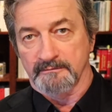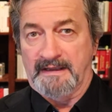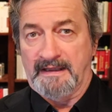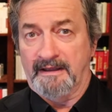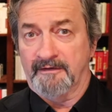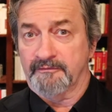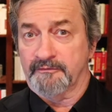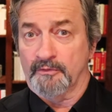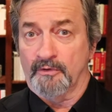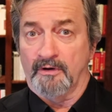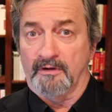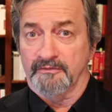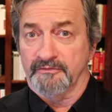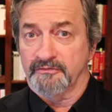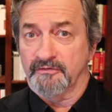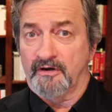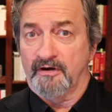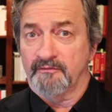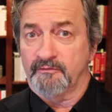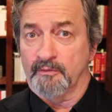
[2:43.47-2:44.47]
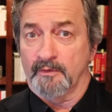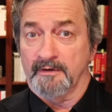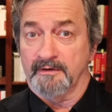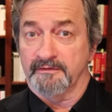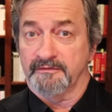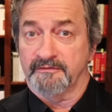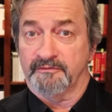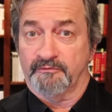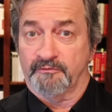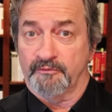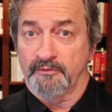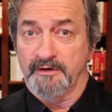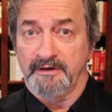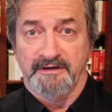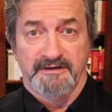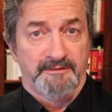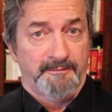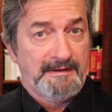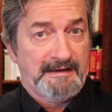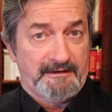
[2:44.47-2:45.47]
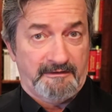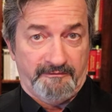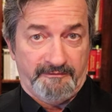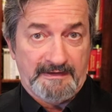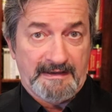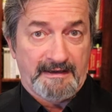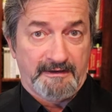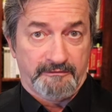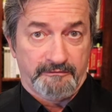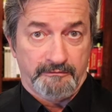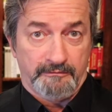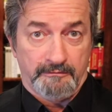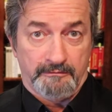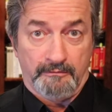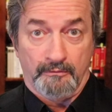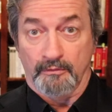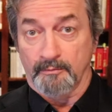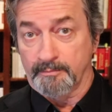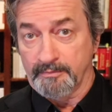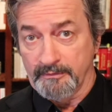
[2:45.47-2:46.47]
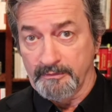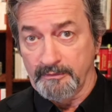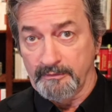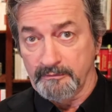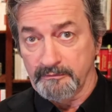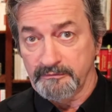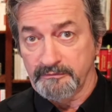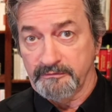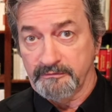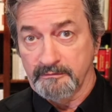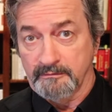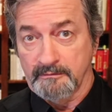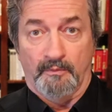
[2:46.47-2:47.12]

After all, software is free to manufacture or produce.